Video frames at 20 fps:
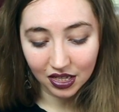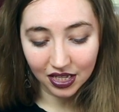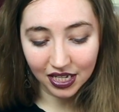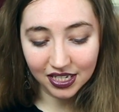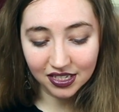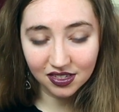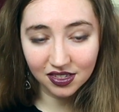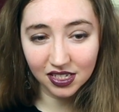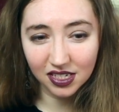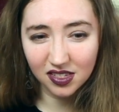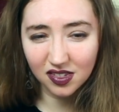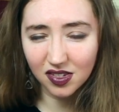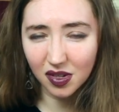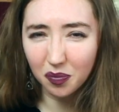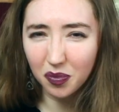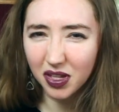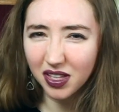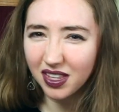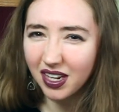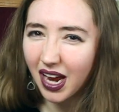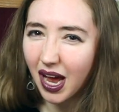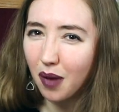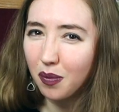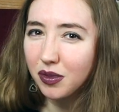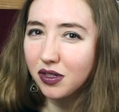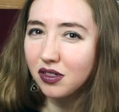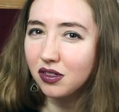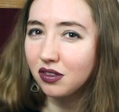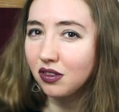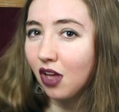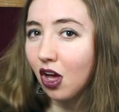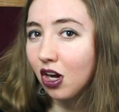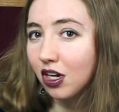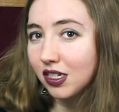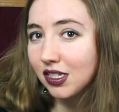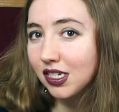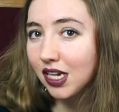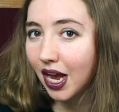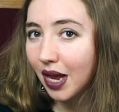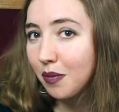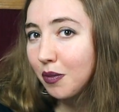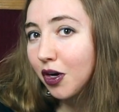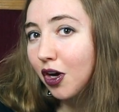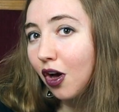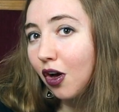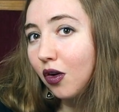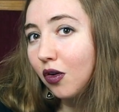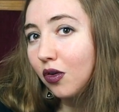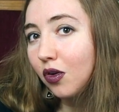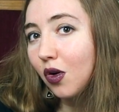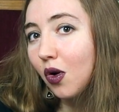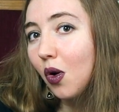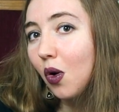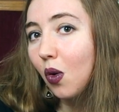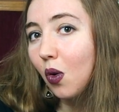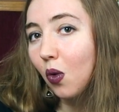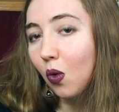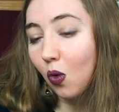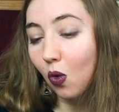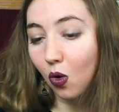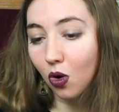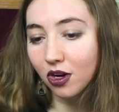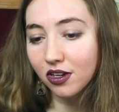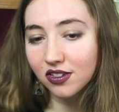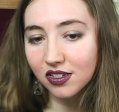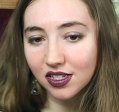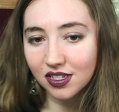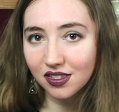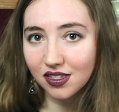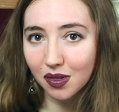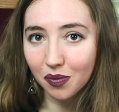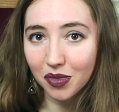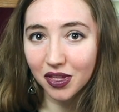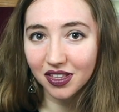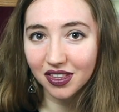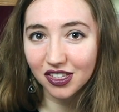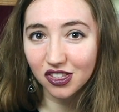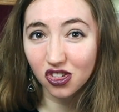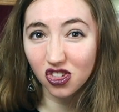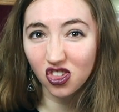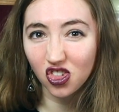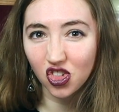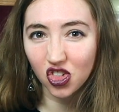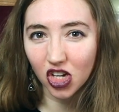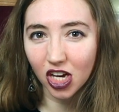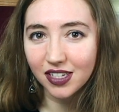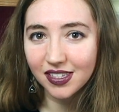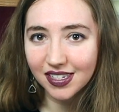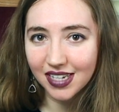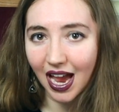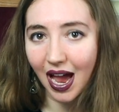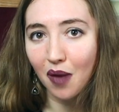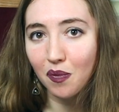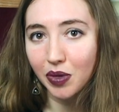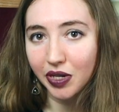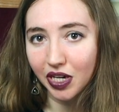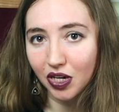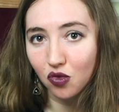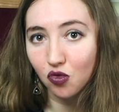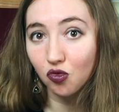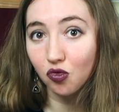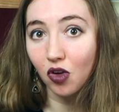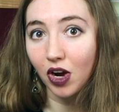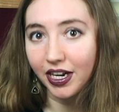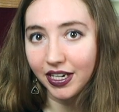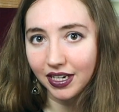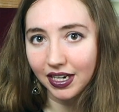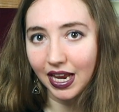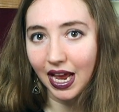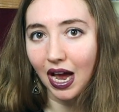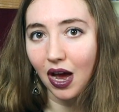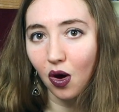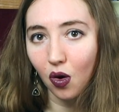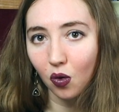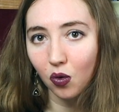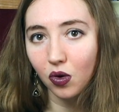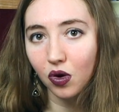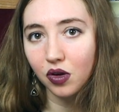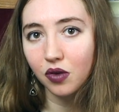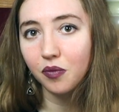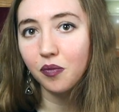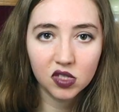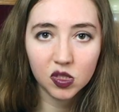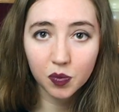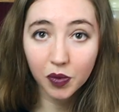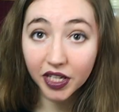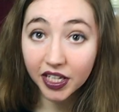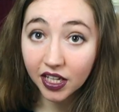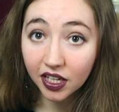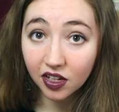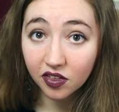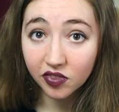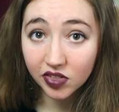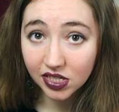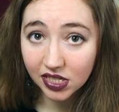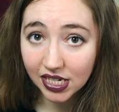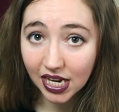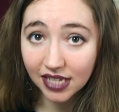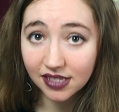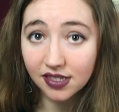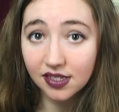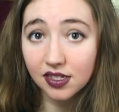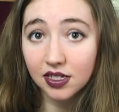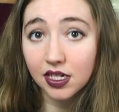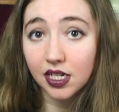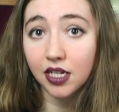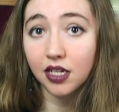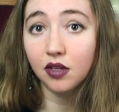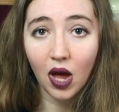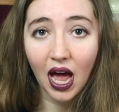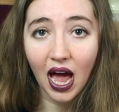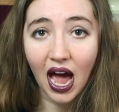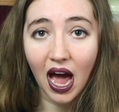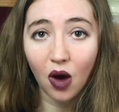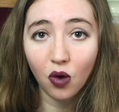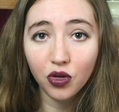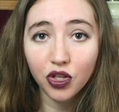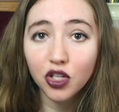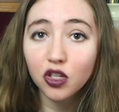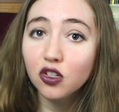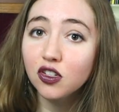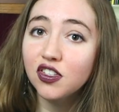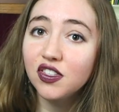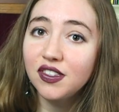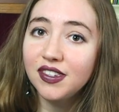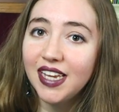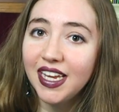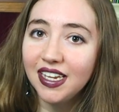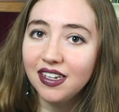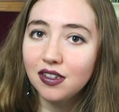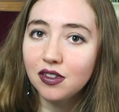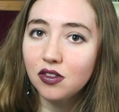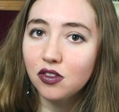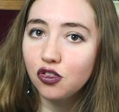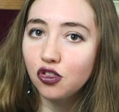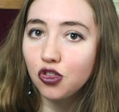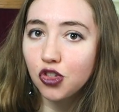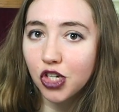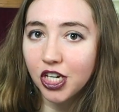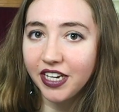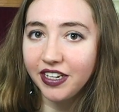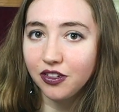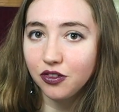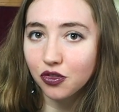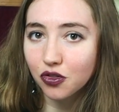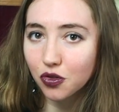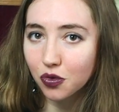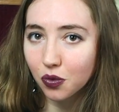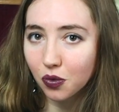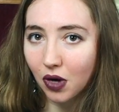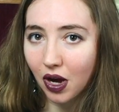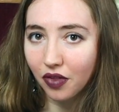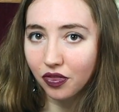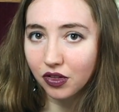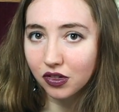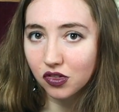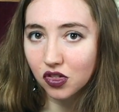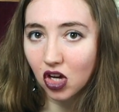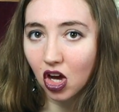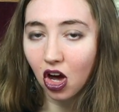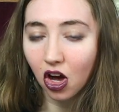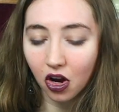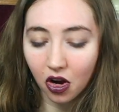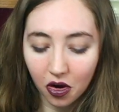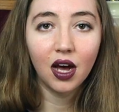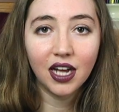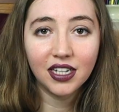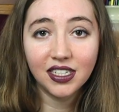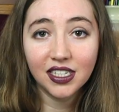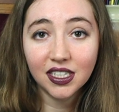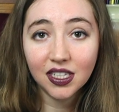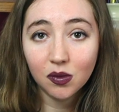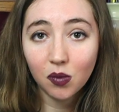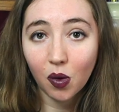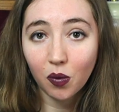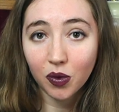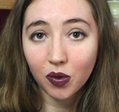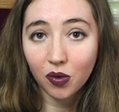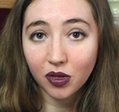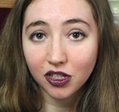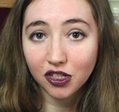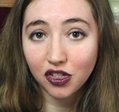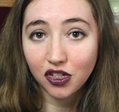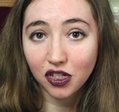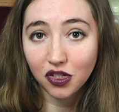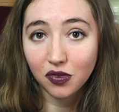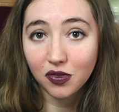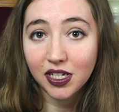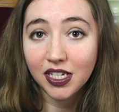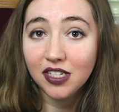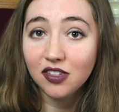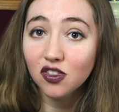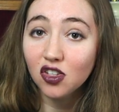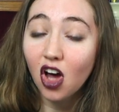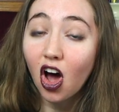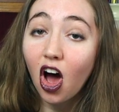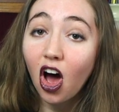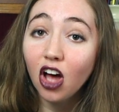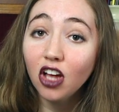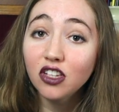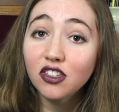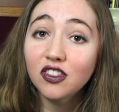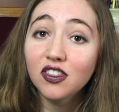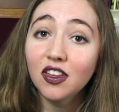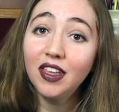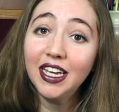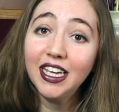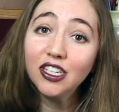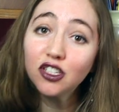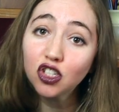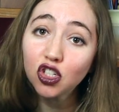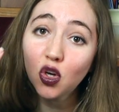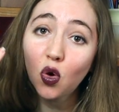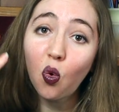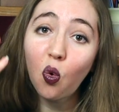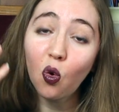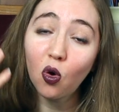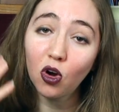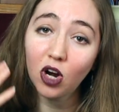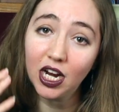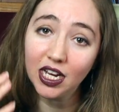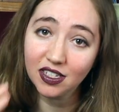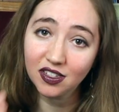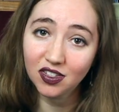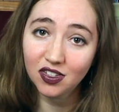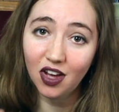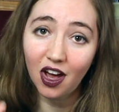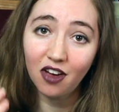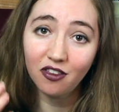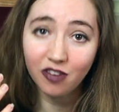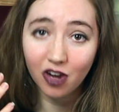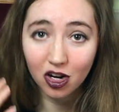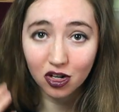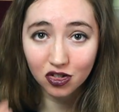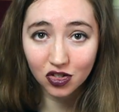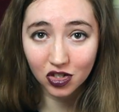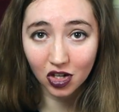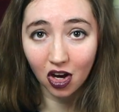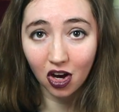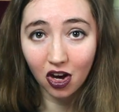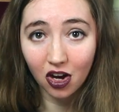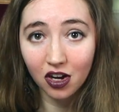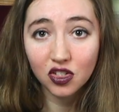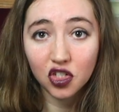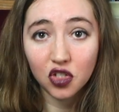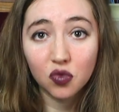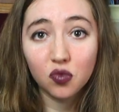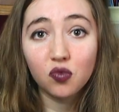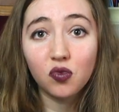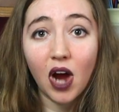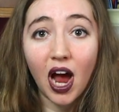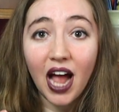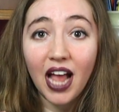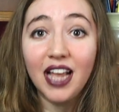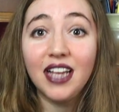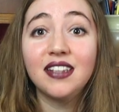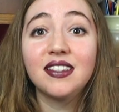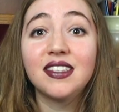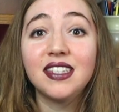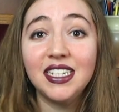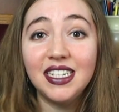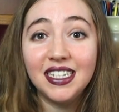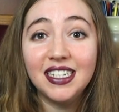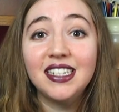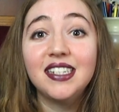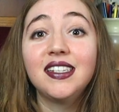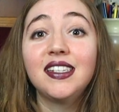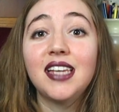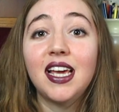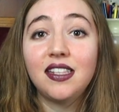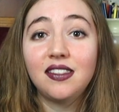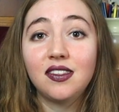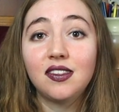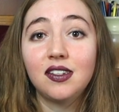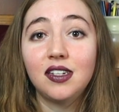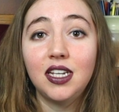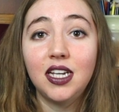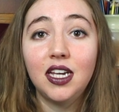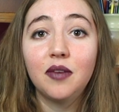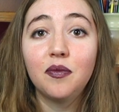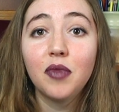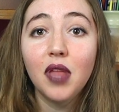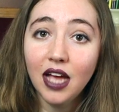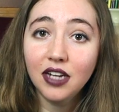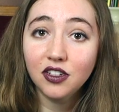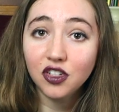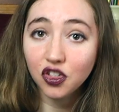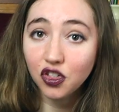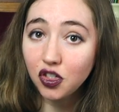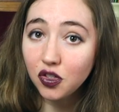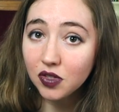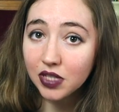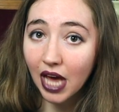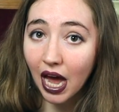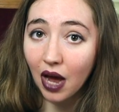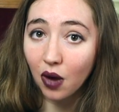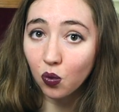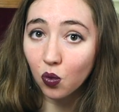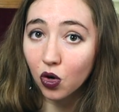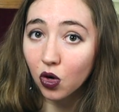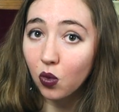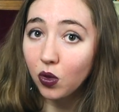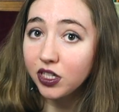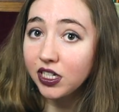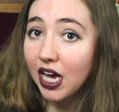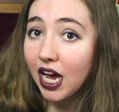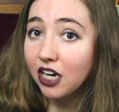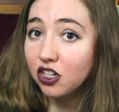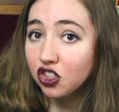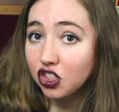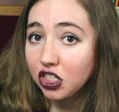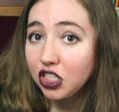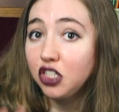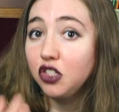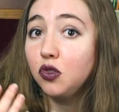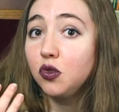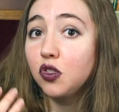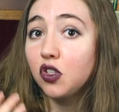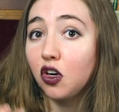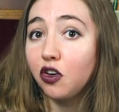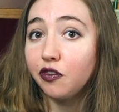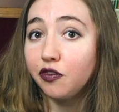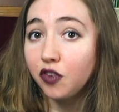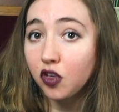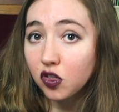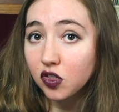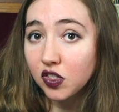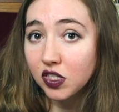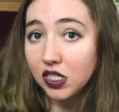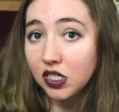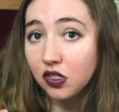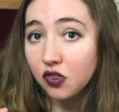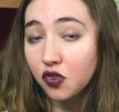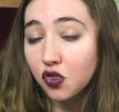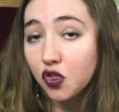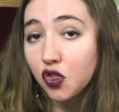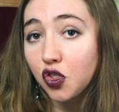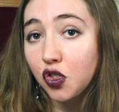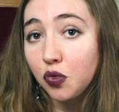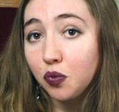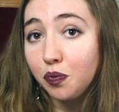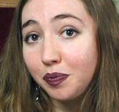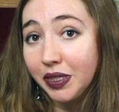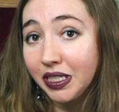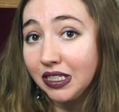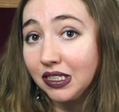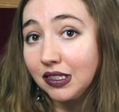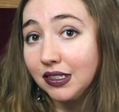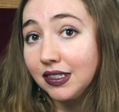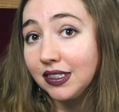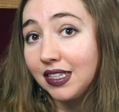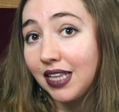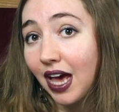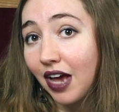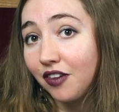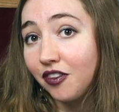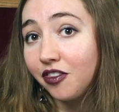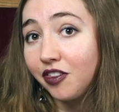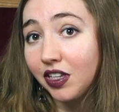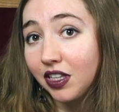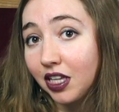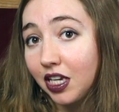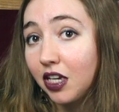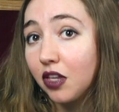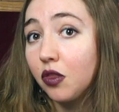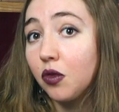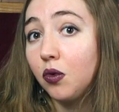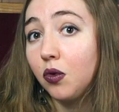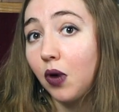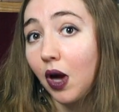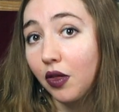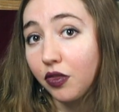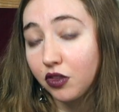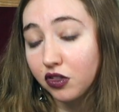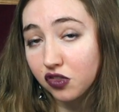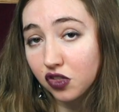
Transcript: Is this something that happened a long time ago? Or is this something that's just happening right now? Speaking of intensity, how do your stakes change throughout the song? Ideally, what we want to do is cause each chorus of our song to rise in intensity. And to do that, we're going to actually use our verses to build that feeling throughout the